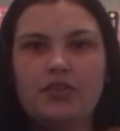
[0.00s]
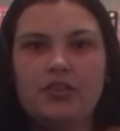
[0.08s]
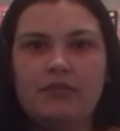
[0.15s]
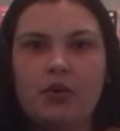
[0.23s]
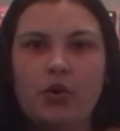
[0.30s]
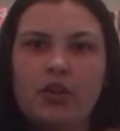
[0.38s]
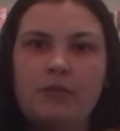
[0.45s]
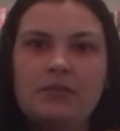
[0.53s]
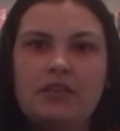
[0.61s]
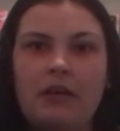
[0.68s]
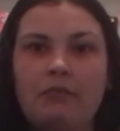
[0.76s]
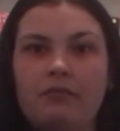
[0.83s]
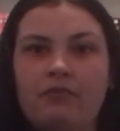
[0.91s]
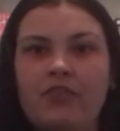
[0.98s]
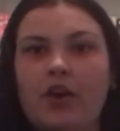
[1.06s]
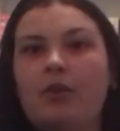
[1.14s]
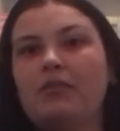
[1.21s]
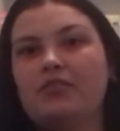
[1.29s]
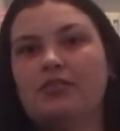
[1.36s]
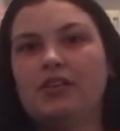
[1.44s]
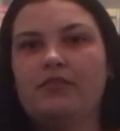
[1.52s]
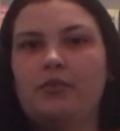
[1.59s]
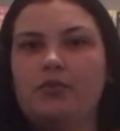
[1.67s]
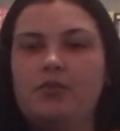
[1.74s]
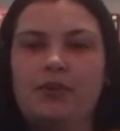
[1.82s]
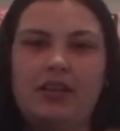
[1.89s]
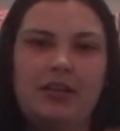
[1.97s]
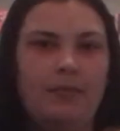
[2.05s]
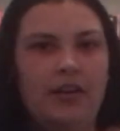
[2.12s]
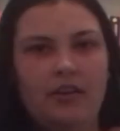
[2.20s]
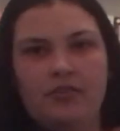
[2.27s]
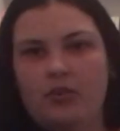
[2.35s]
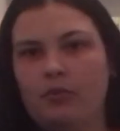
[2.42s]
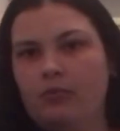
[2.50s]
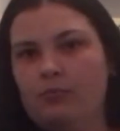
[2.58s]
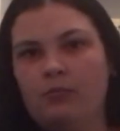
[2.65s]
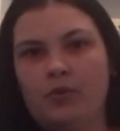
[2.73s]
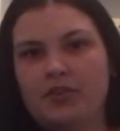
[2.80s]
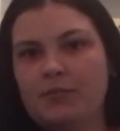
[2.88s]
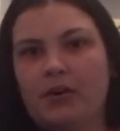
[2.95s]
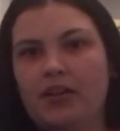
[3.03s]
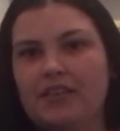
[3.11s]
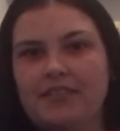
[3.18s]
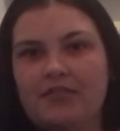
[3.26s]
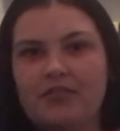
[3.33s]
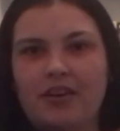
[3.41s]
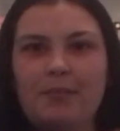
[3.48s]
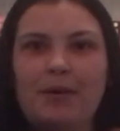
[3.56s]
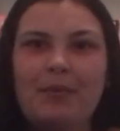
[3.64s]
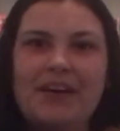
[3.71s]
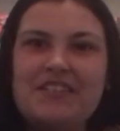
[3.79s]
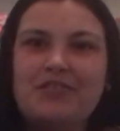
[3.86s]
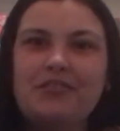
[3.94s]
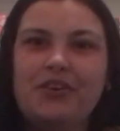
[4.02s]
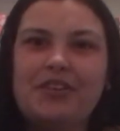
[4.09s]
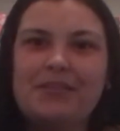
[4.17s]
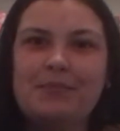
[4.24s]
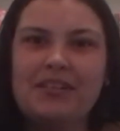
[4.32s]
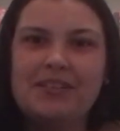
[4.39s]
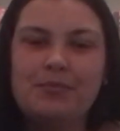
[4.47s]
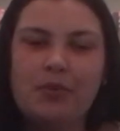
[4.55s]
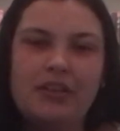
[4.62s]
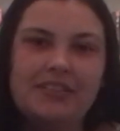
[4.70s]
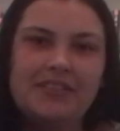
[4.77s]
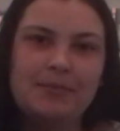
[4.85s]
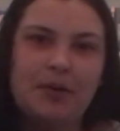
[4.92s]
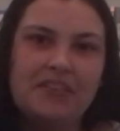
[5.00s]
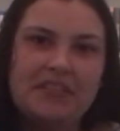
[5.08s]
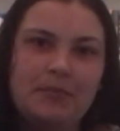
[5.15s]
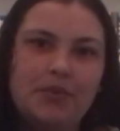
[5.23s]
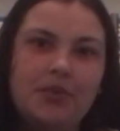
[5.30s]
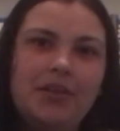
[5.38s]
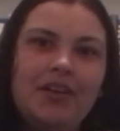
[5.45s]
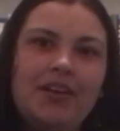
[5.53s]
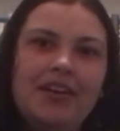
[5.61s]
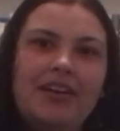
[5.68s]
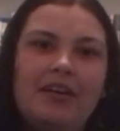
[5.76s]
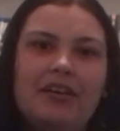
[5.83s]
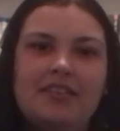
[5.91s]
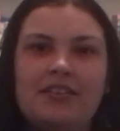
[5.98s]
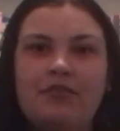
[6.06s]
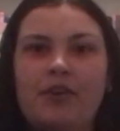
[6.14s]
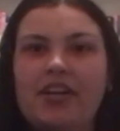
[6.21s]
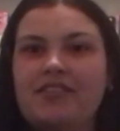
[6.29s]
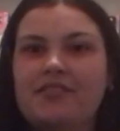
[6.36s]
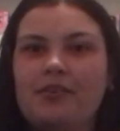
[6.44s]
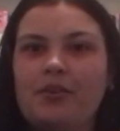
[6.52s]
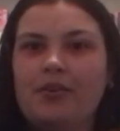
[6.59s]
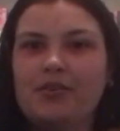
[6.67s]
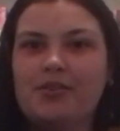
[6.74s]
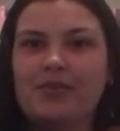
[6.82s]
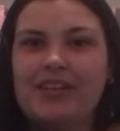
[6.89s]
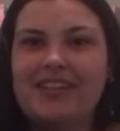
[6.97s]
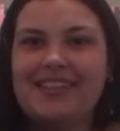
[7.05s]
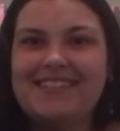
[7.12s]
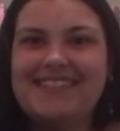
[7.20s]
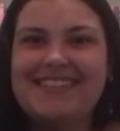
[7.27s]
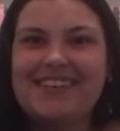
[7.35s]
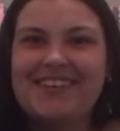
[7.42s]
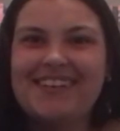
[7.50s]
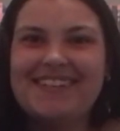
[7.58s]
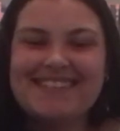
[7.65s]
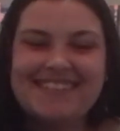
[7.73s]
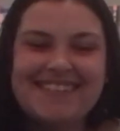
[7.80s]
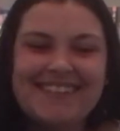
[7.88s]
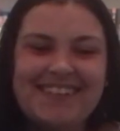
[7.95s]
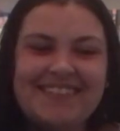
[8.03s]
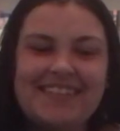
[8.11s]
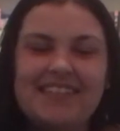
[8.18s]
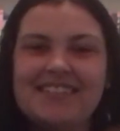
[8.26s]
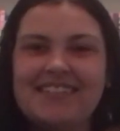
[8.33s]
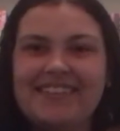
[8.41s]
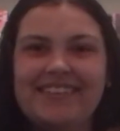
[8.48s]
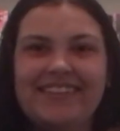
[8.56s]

volumes. I'm very much looking forward to reading them, and I don't want spoilers. I've tried my best to avoid as many spoilers as possible, because I've waited so long to read this series, because I just